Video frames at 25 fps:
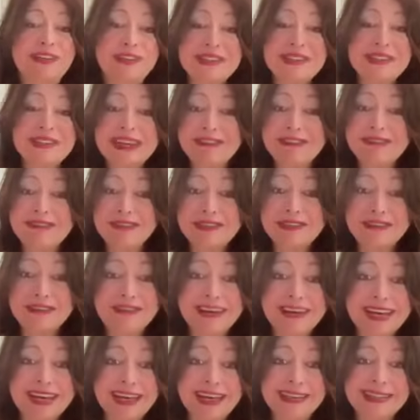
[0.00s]
after the
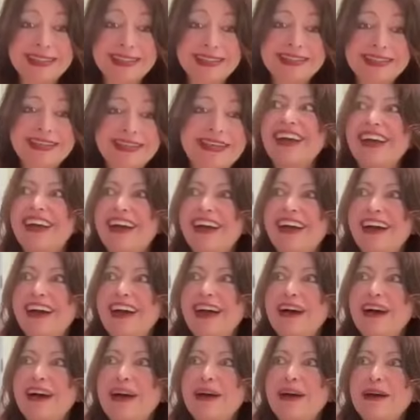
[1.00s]
fact.
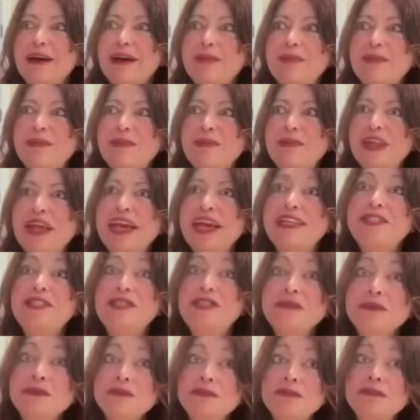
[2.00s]
Um, I
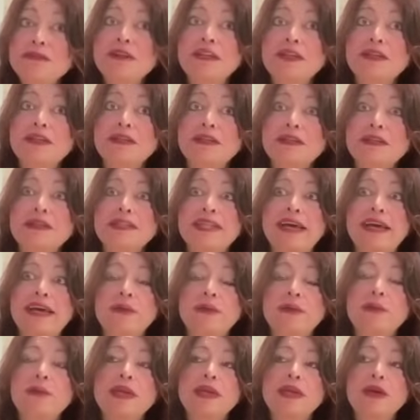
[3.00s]
do feel that
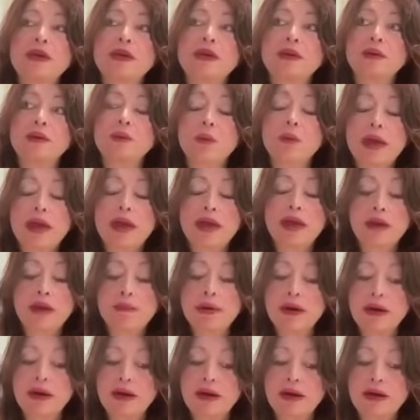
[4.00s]
we are a web
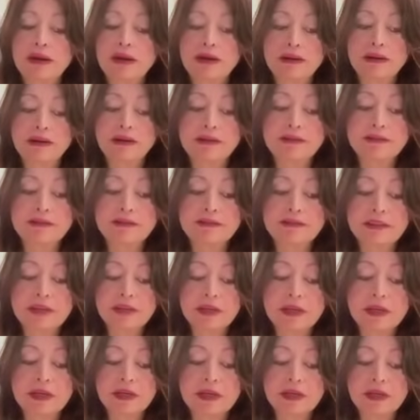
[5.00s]
of
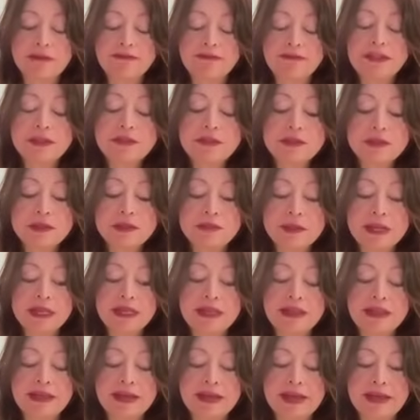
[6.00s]
feels to
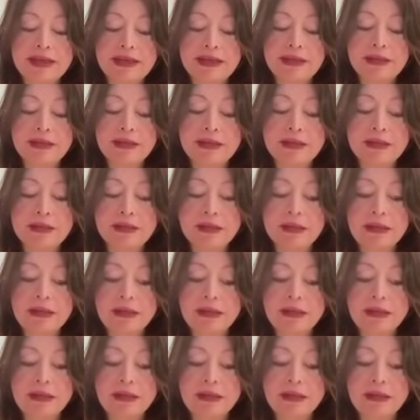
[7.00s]
me that, I mean,